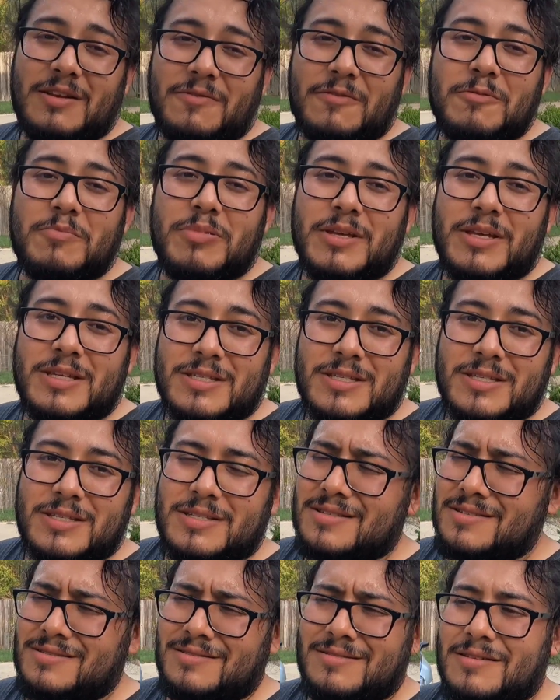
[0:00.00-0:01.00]
different
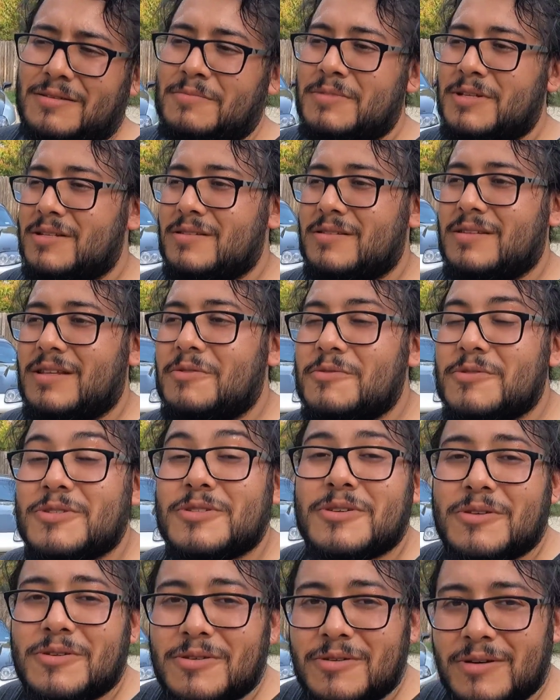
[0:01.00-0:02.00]
pieces. I mean, it
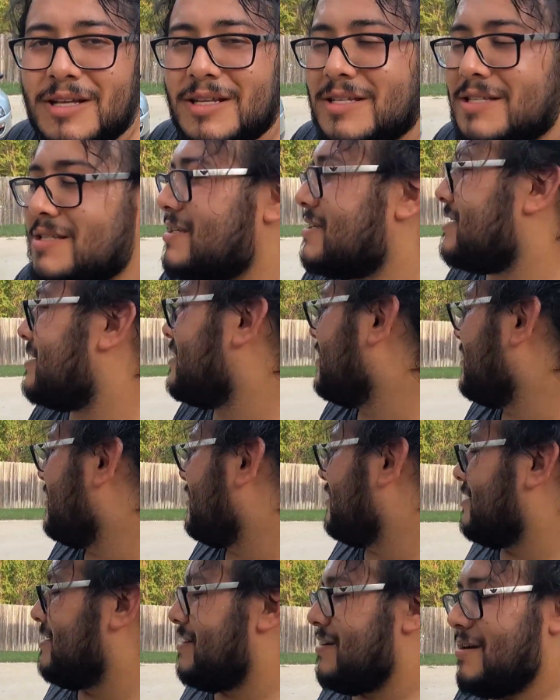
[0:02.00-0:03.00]
was crazy.
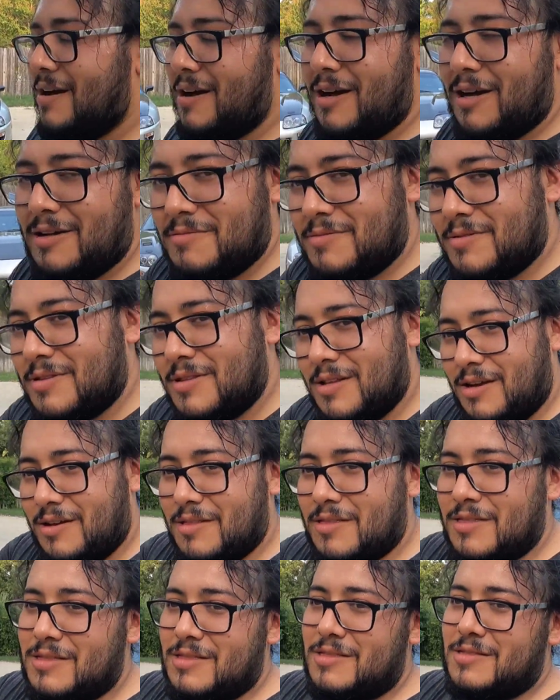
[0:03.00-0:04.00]
On
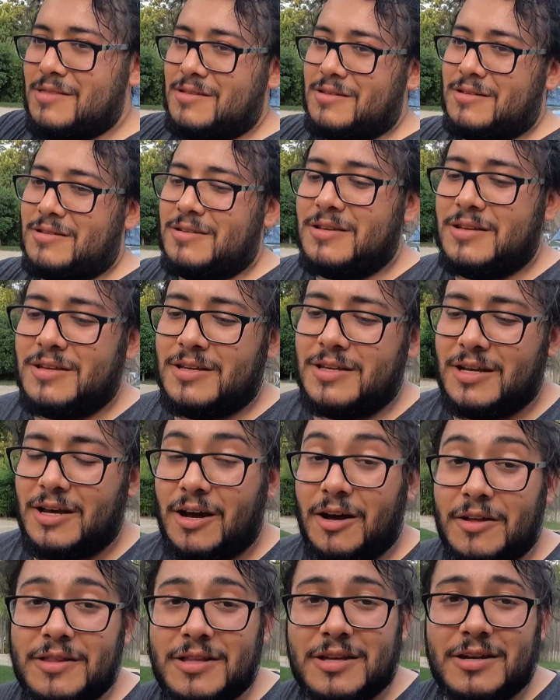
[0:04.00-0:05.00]

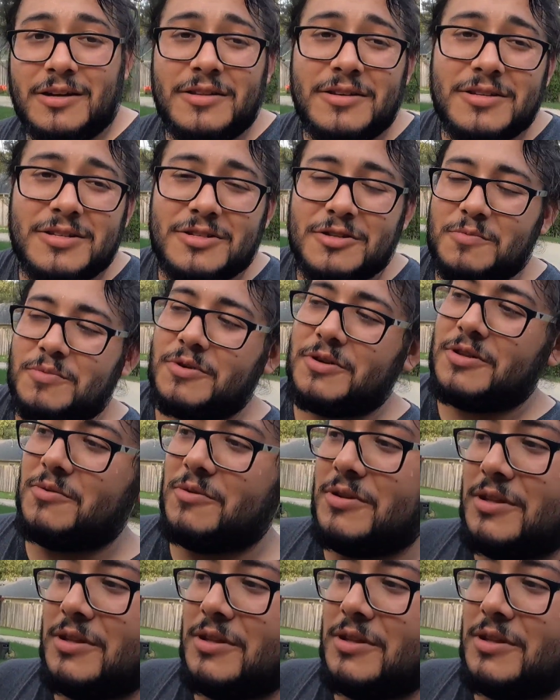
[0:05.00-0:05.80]
the other Supra, the